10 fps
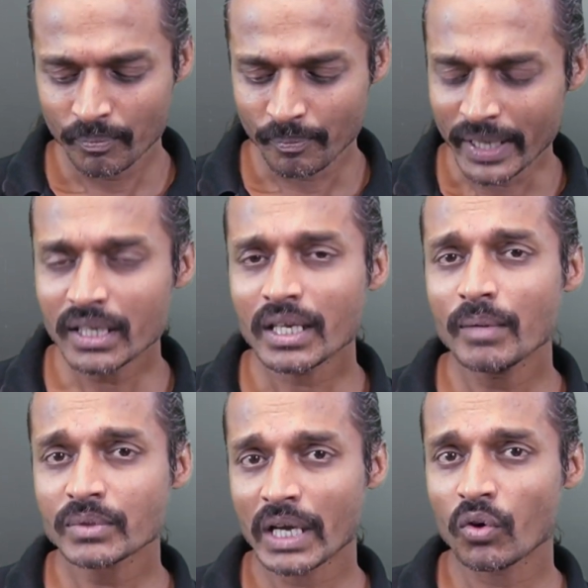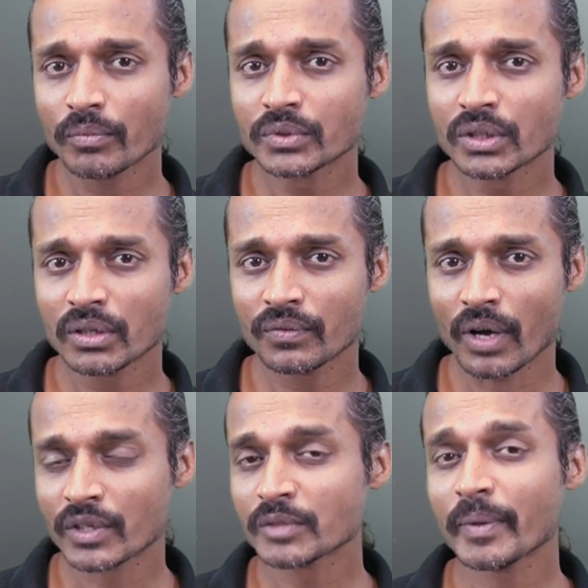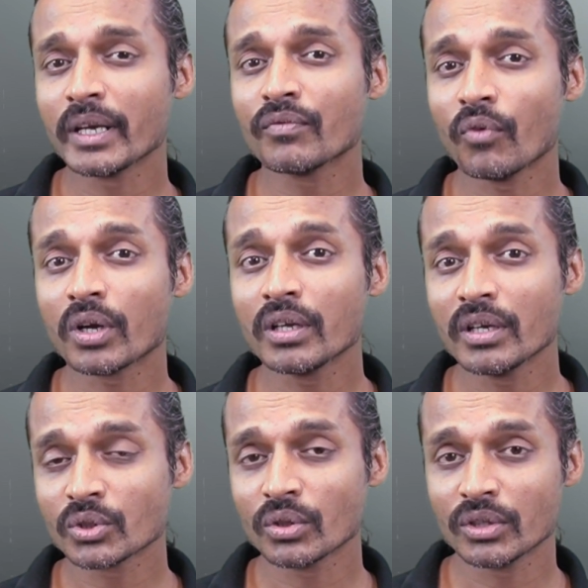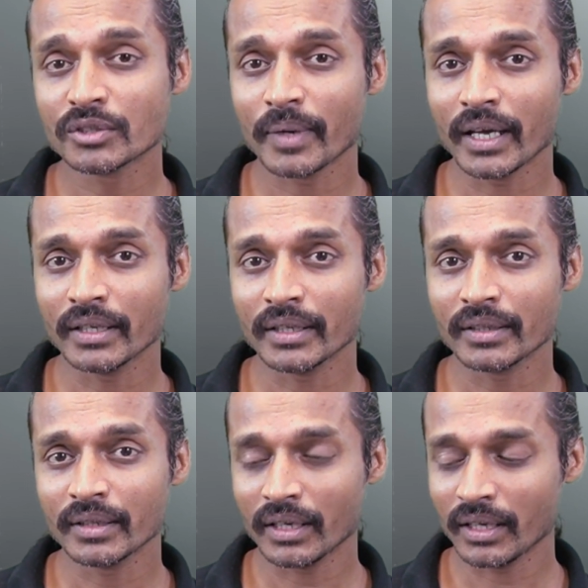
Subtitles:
Many times I have observed after spending 40 years on this planet,